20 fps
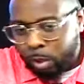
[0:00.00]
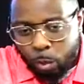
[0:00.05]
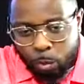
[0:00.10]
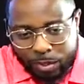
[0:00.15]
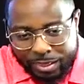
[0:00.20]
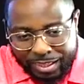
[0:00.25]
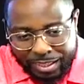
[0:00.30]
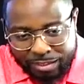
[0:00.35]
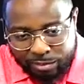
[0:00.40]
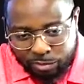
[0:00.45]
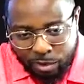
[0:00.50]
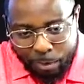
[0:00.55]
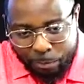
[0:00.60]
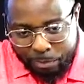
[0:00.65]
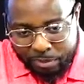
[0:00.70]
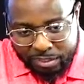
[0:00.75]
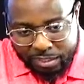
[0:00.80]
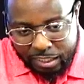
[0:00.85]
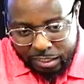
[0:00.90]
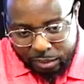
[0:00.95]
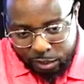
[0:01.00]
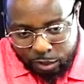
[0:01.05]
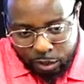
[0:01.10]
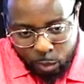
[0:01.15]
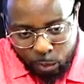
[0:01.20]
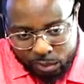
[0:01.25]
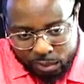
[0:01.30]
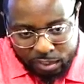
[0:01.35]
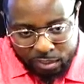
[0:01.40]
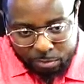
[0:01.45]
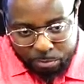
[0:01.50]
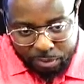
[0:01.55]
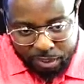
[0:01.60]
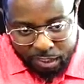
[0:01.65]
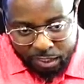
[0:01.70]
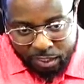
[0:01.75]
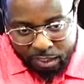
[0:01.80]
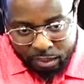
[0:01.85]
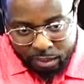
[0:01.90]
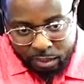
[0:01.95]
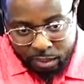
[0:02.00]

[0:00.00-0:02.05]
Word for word: know what this represents or know what this means.